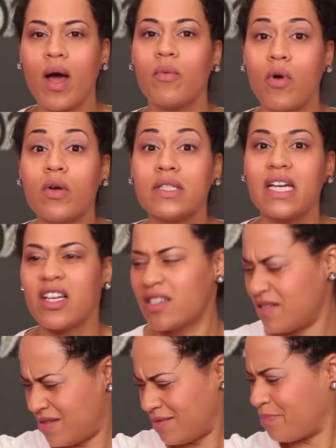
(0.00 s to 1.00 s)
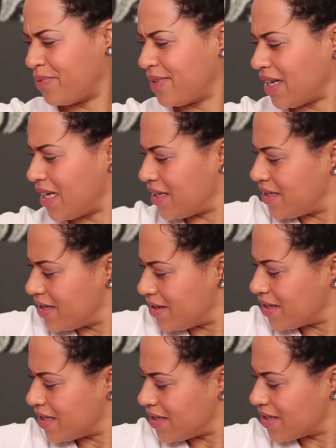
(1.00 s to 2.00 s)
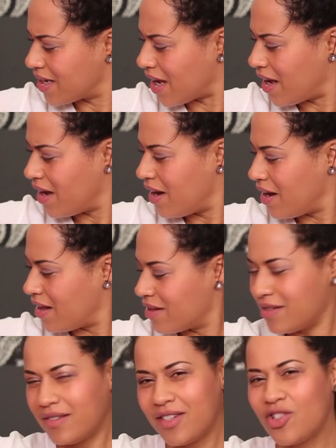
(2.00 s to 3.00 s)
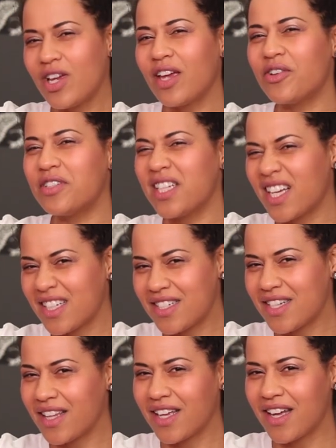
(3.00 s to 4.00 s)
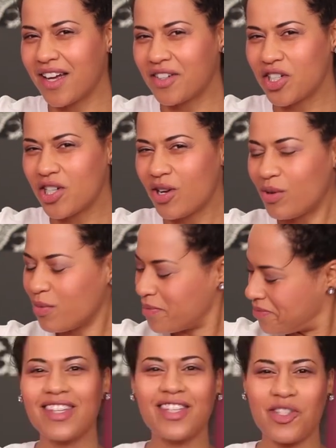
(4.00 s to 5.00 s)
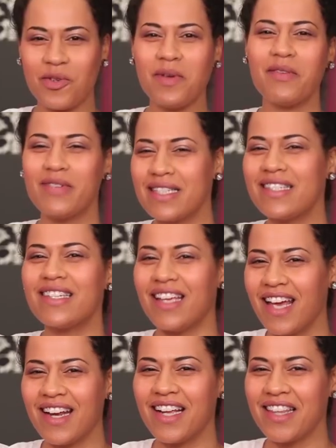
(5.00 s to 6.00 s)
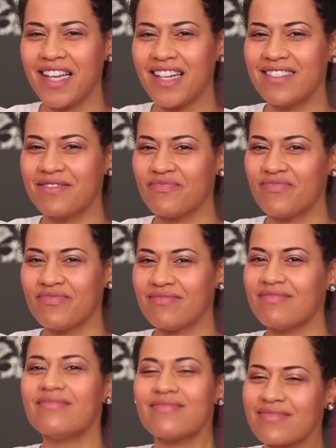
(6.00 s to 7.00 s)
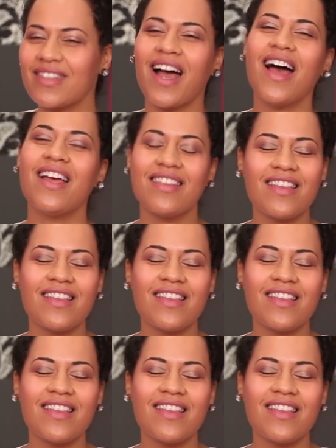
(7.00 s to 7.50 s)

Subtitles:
I rolled it. Please, look at this. Did you Did you get your tickets to the gun show? Do you even see anything? I